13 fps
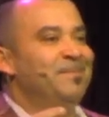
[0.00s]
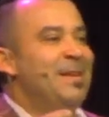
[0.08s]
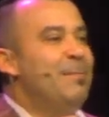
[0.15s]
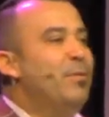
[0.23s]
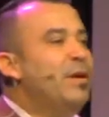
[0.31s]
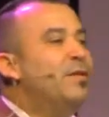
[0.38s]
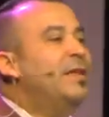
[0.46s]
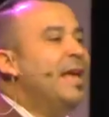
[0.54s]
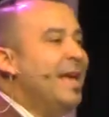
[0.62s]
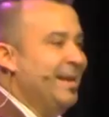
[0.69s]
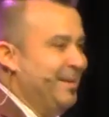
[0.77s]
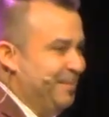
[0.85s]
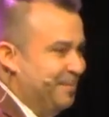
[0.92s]
he breathed
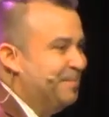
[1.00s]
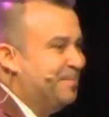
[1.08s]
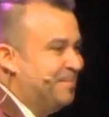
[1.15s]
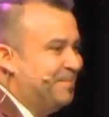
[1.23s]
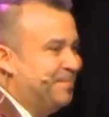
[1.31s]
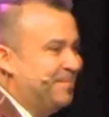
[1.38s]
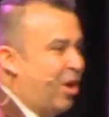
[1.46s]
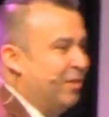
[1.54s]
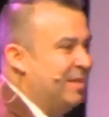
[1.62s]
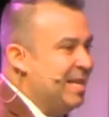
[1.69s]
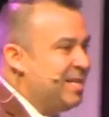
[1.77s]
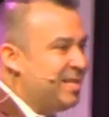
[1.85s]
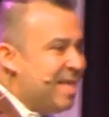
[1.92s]
in. On
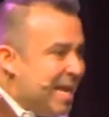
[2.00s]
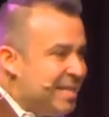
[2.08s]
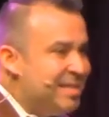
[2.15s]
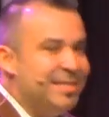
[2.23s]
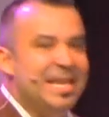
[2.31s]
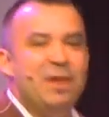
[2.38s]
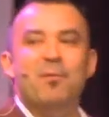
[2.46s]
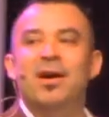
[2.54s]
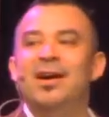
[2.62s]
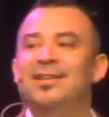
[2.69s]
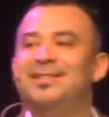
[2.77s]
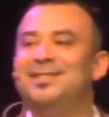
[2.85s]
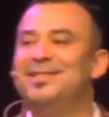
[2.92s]
day six, he
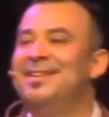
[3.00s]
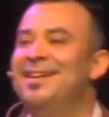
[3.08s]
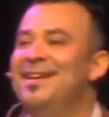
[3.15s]
was